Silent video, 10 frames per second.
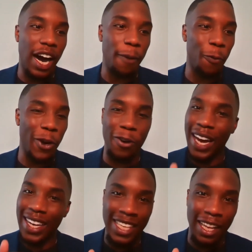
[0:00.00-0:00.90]
We are
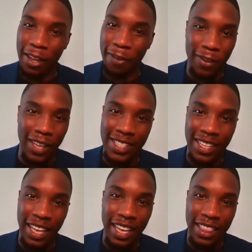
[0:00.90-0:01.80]
not selling for
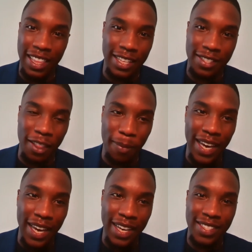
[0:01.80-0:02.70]
anything less than the
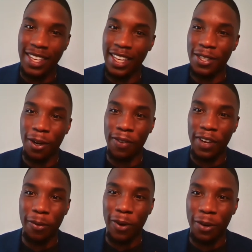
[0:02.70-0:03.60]
best. And so if
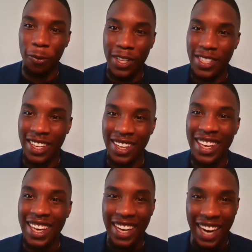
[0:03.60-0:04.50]
anyone wants to
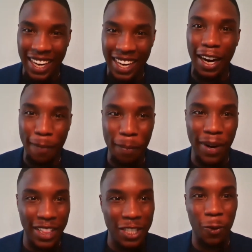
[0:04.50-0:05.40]
kind of come and
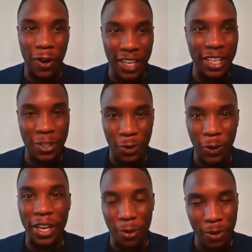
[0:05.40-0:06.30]
bring this work in
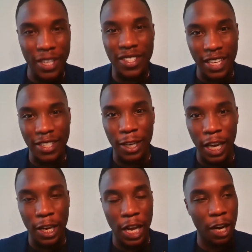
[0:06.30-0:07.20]
Detroit and do these things
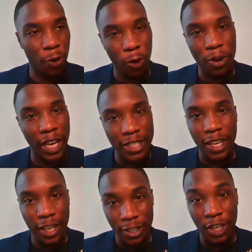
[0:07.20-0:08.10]
in coordination
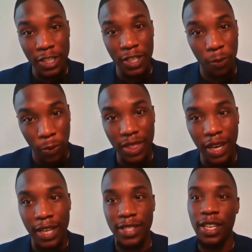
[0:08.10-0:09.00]
and conjunction with
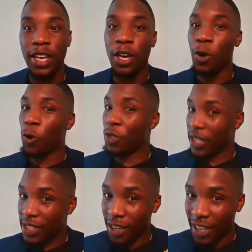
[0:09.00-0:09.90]
us, this
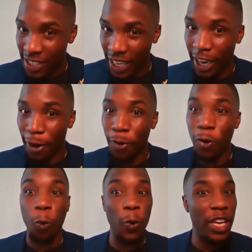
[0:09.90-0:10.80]
is going to scale.
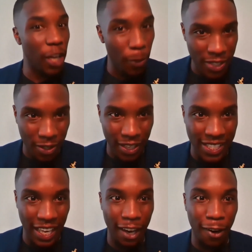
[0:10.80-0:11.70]
We know it's going to
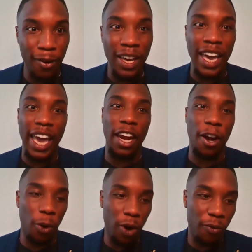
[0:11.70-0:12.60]
scale. And
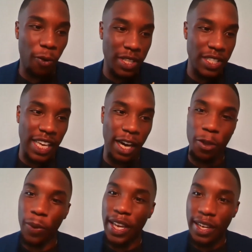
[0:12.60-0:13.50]
in order for it to scale
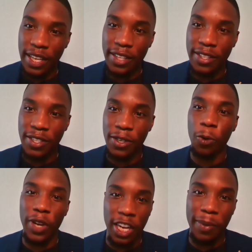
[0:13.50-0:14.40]
the way it needs to,
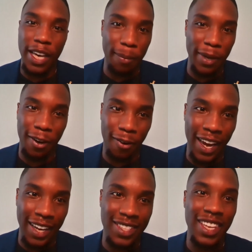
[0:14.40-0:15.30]
we need to become
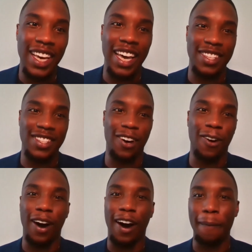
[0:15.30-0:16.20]
correct. And
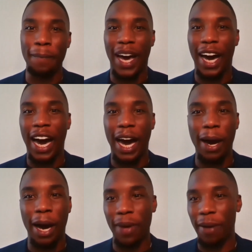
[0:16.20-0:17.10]
so
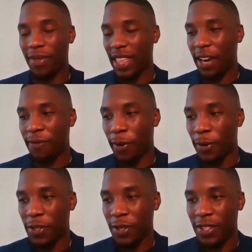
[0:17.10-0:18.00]
I'm thankful to